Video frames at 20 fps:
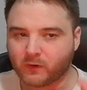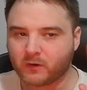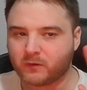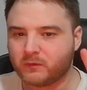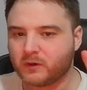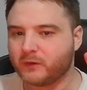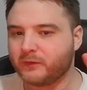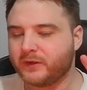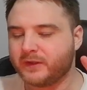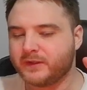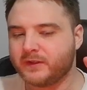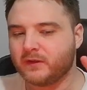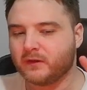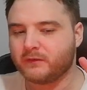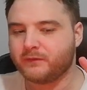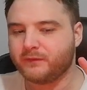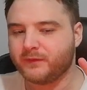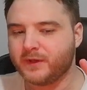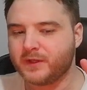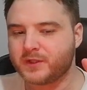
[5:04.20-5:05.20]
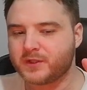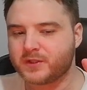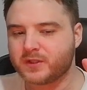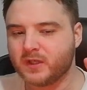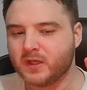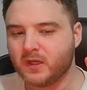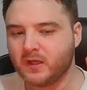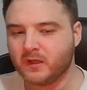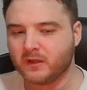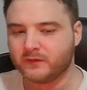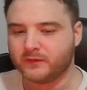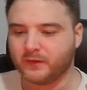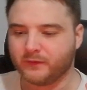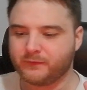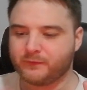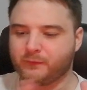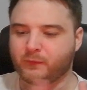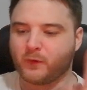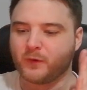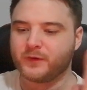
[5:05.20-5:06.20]
variety of fish, the
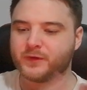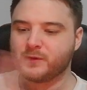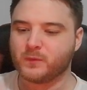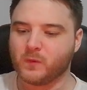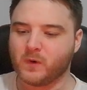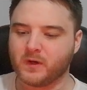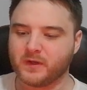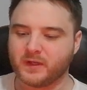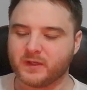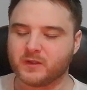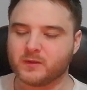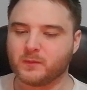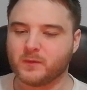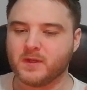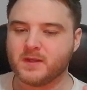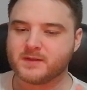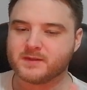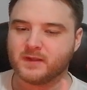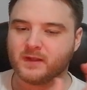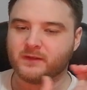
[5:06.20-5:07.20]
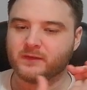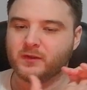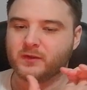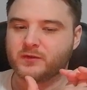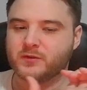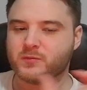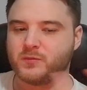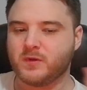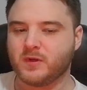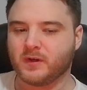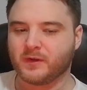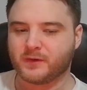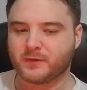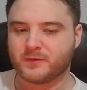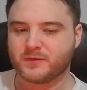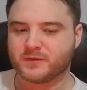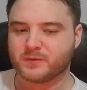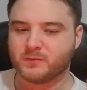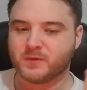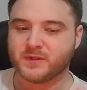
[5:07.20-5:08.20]
fourth one increase and the 3
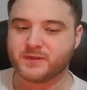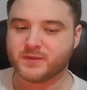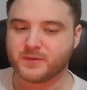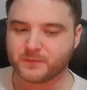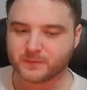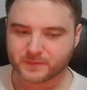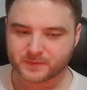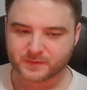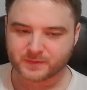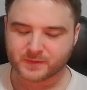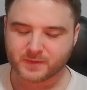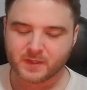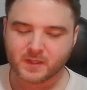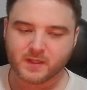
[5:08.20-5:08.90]
others reduce.